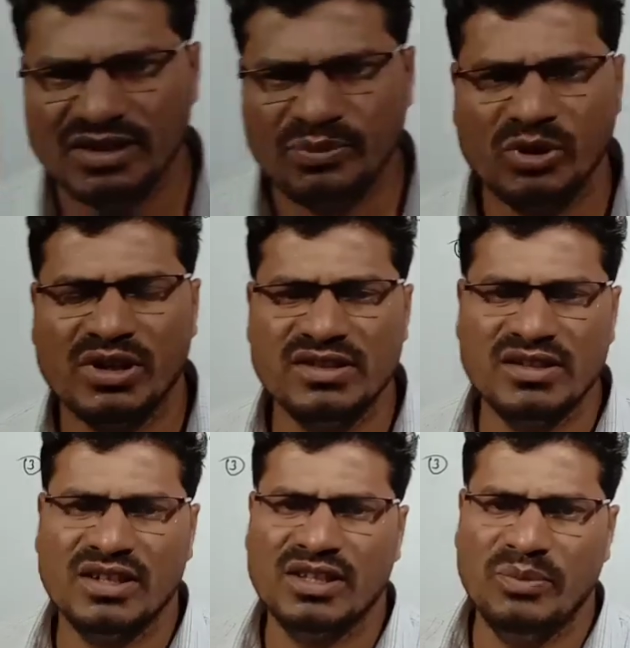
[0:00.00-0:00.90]
you will
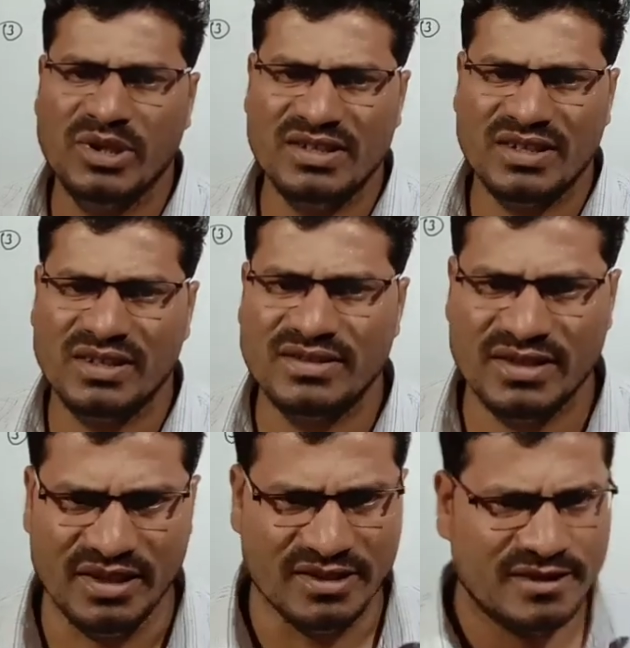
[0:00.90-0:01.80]
consider the physical
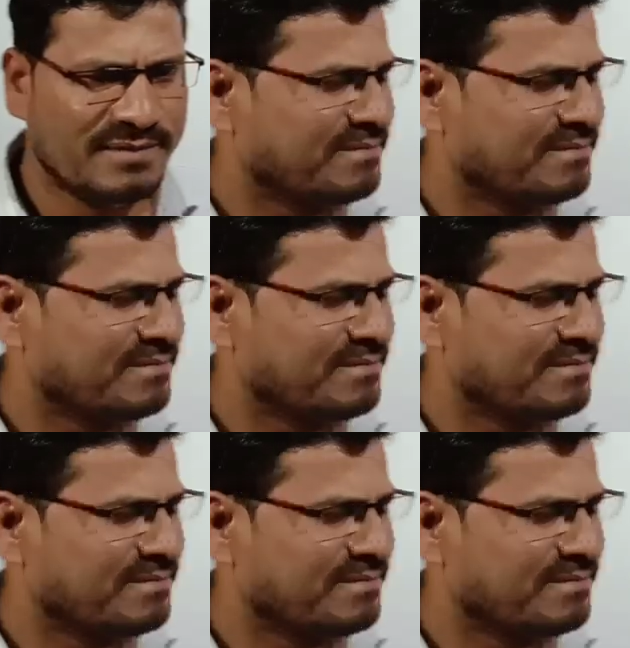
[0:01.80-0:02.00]
change.